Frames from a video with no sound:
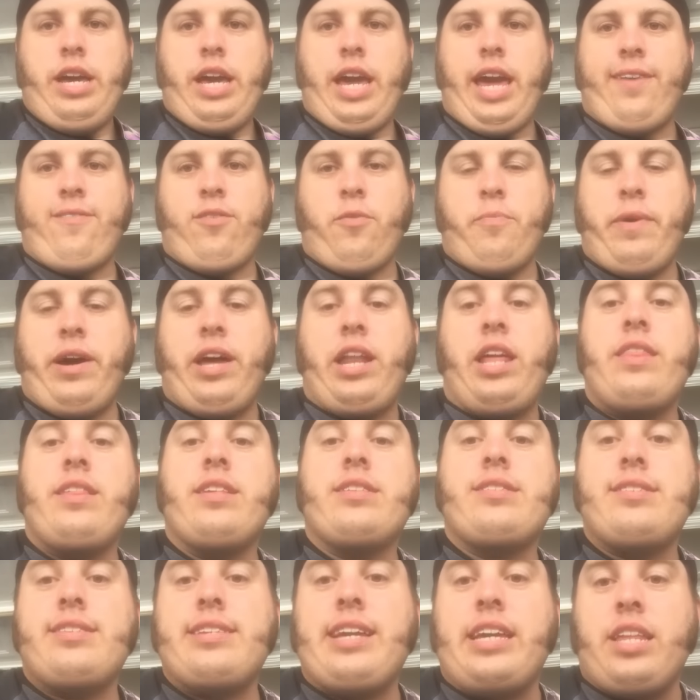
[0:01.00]
Hey everybody,
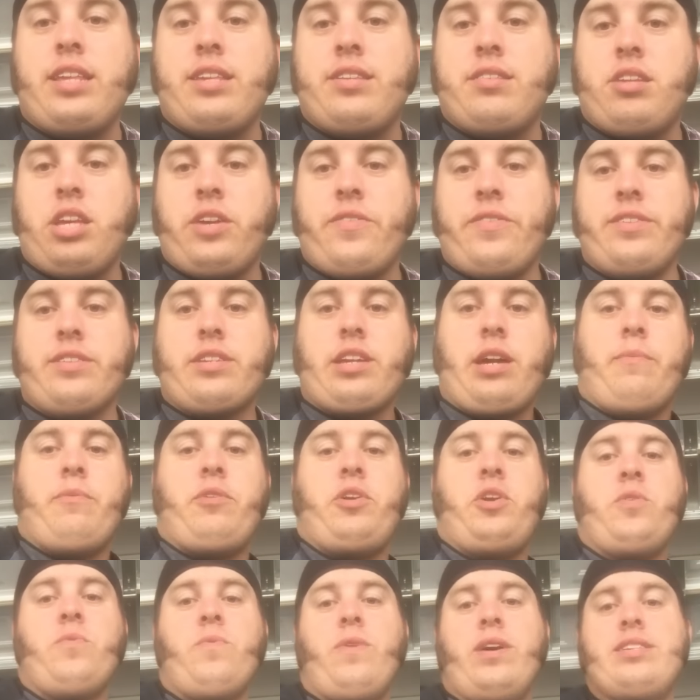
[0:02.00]
this is Eddie Stephens
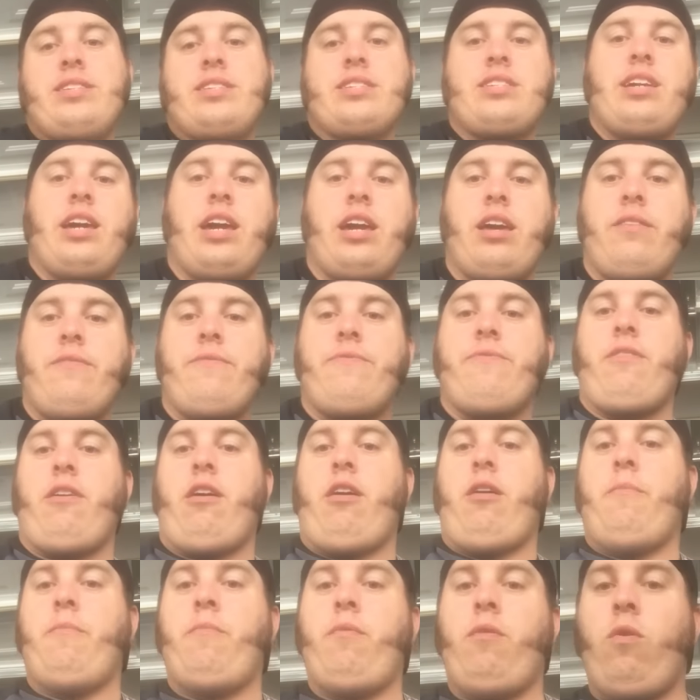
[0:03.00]
coming to you once again
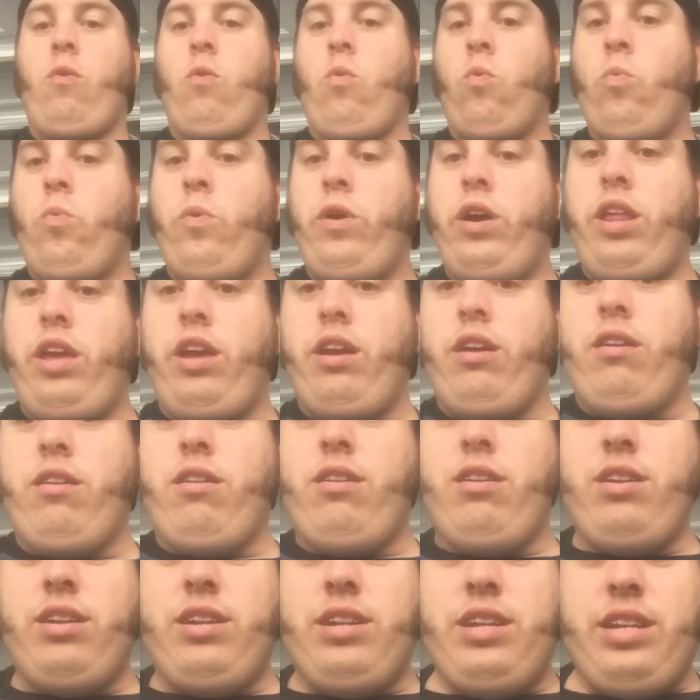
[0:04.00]
from
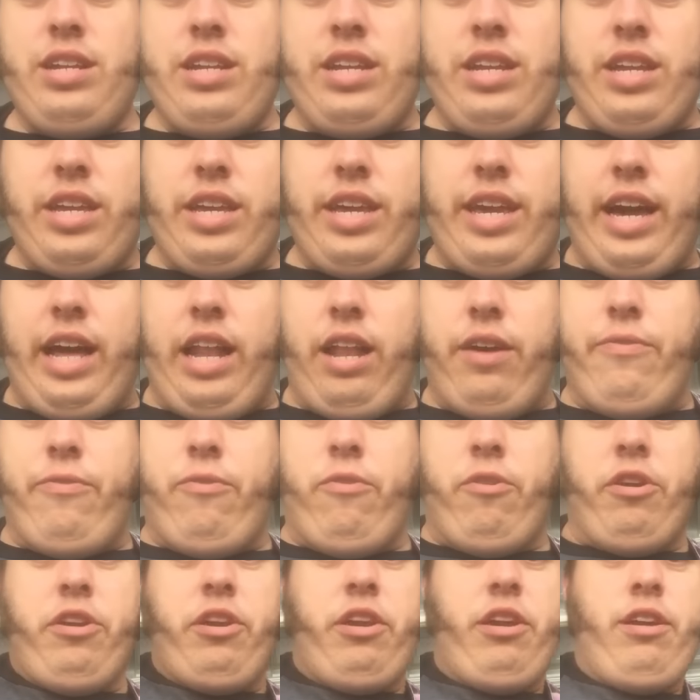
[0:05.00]
Whittier,
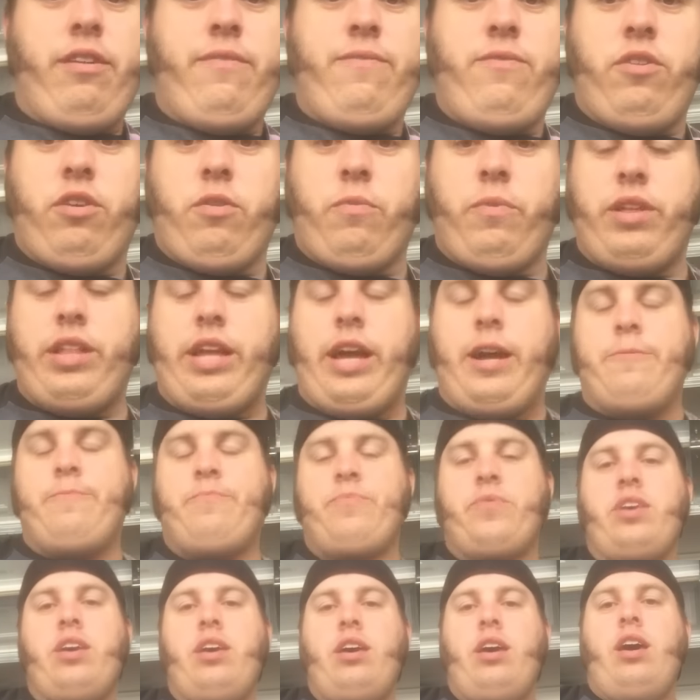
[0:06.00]
California, if you can read that.
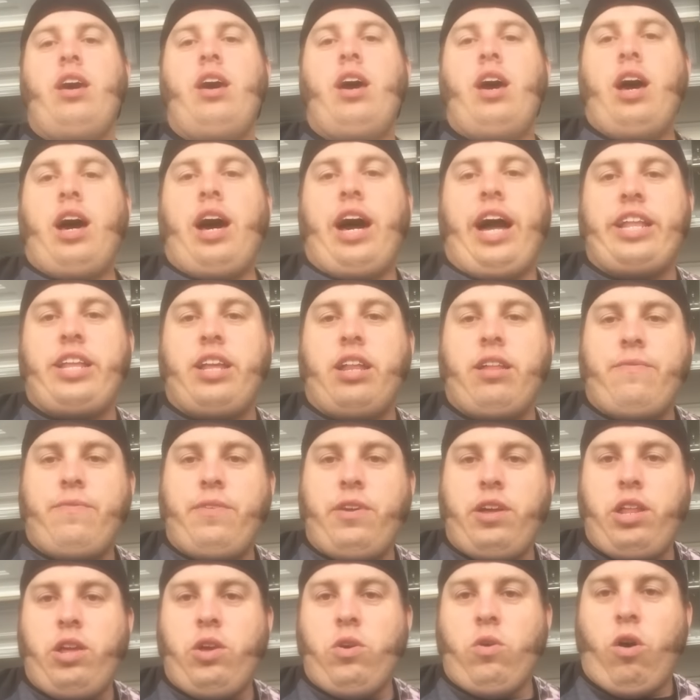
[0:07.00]
I did a
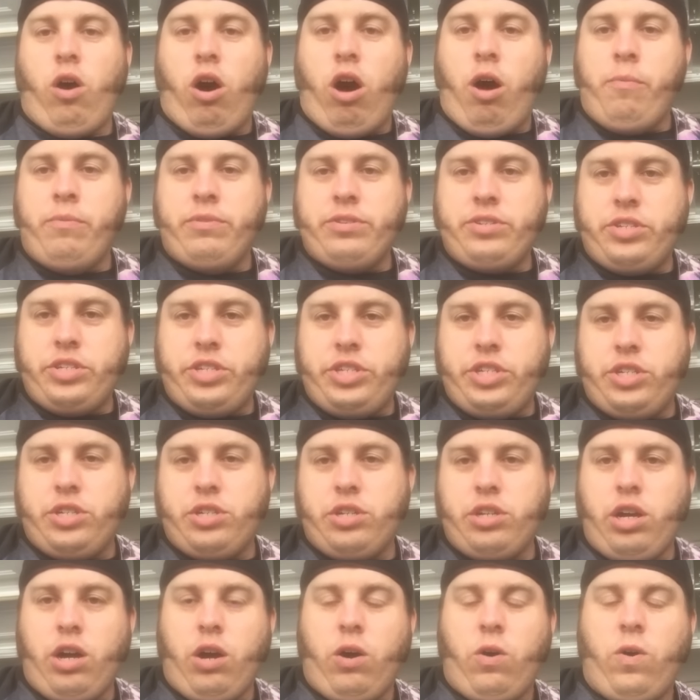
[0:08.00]
video almost a
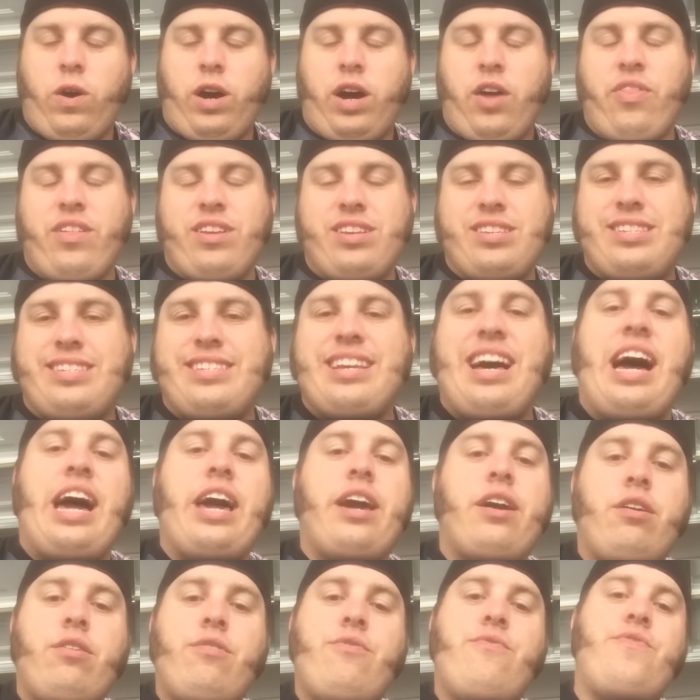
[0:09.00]
year ago on the
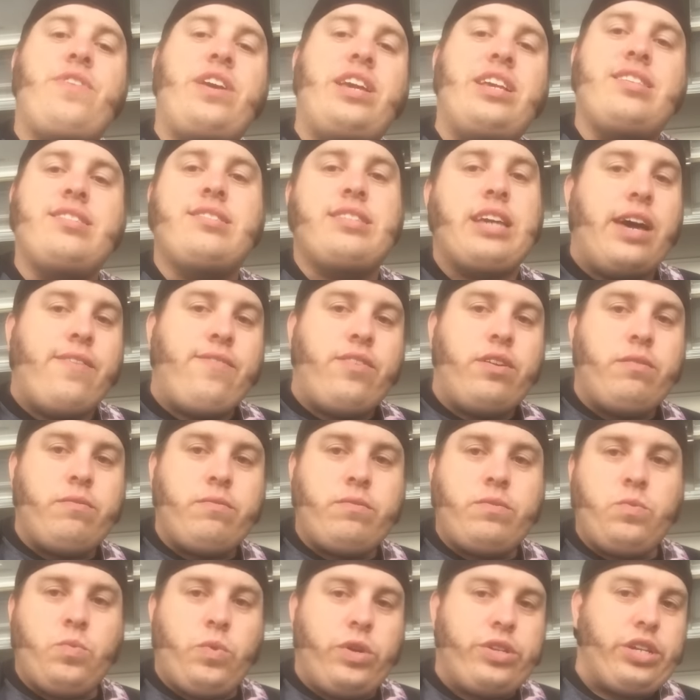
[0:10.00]
Sire V7,
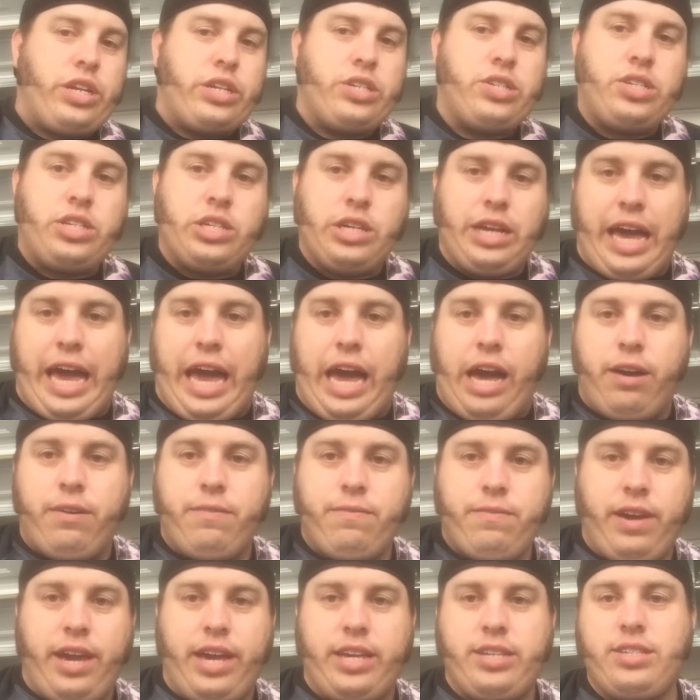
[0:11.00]
which I still
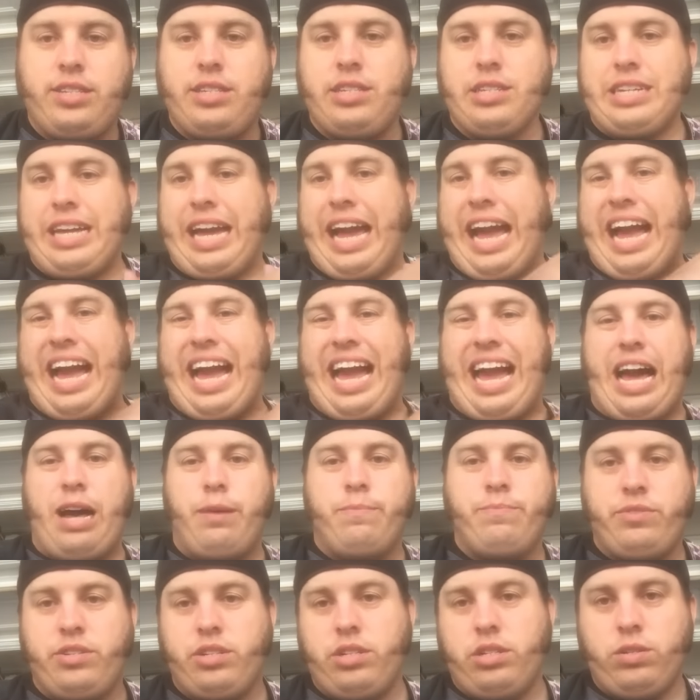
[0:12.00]
have and still
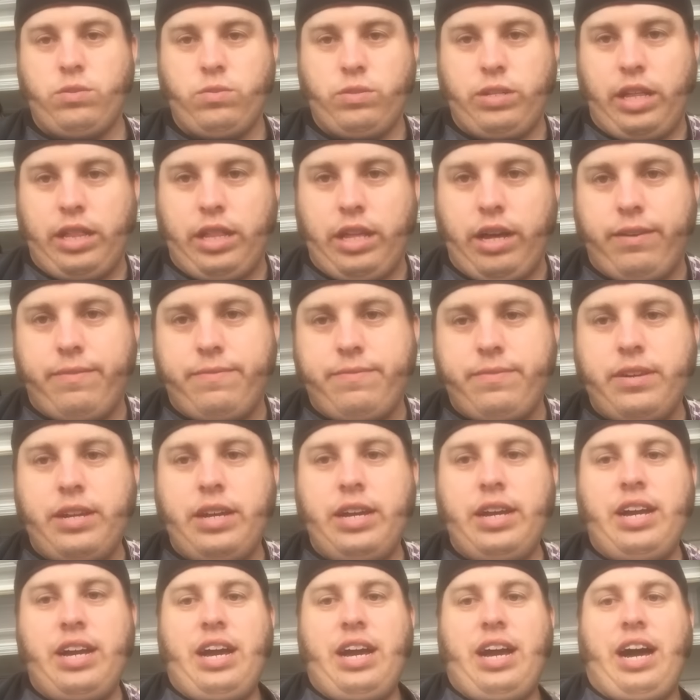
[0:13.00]
absolutely love.
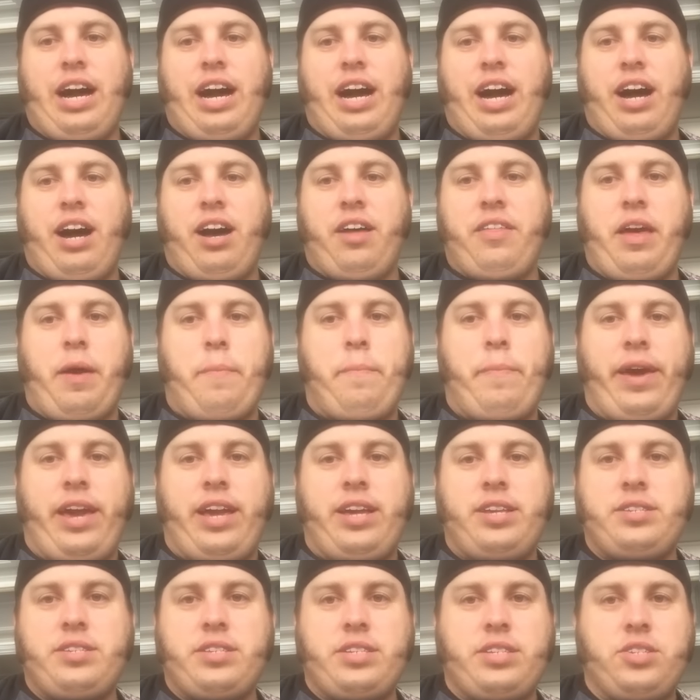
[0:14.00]
Uh, that
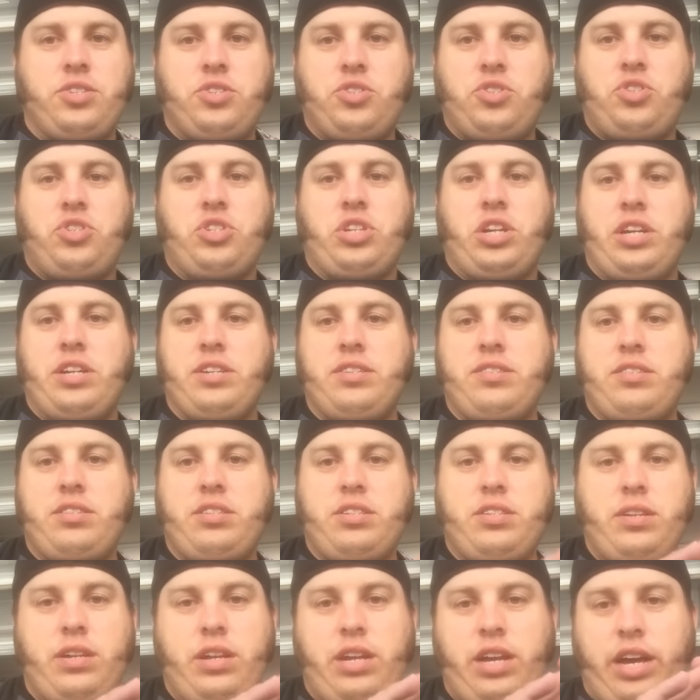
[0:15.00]
bass is
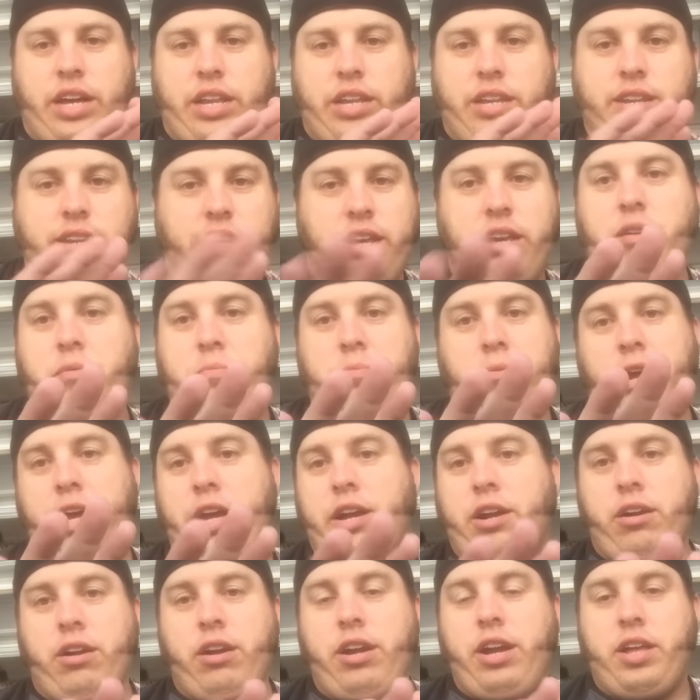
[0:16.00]
just a deal
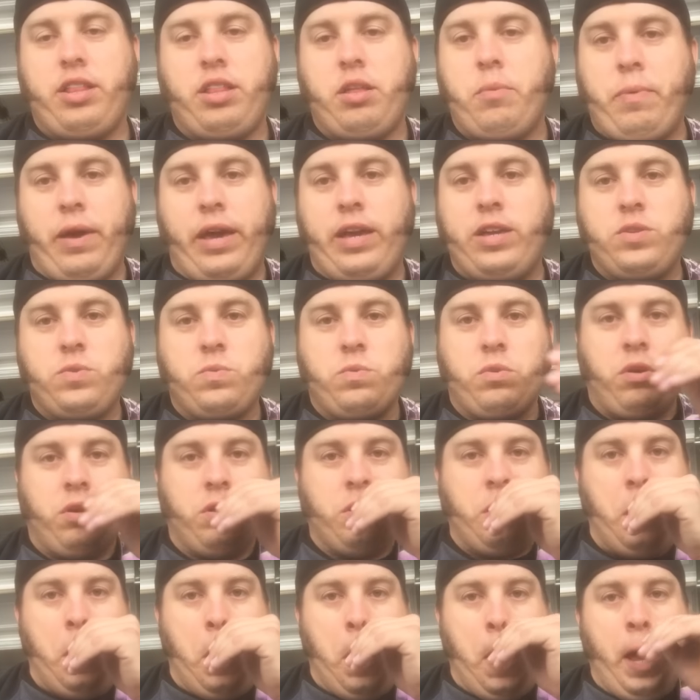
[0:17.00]
breaker in the bass
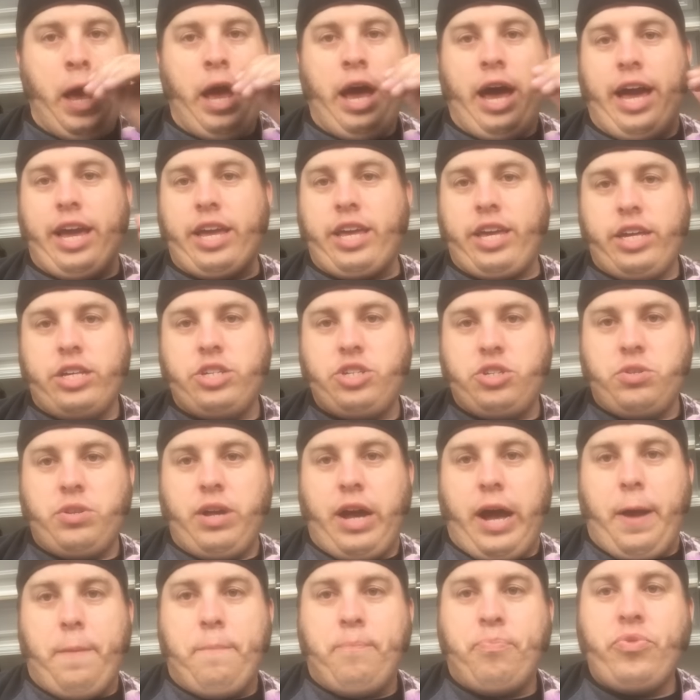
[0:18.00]
world. I kid you
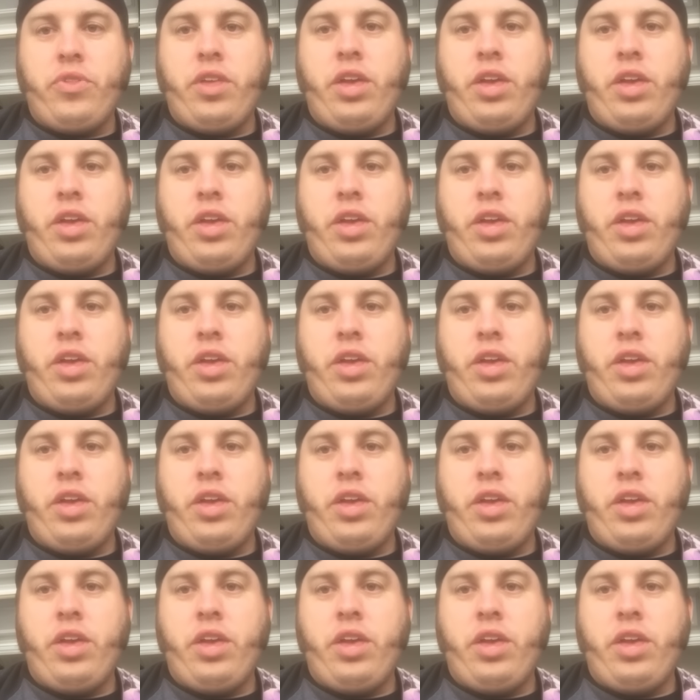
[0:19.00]
not.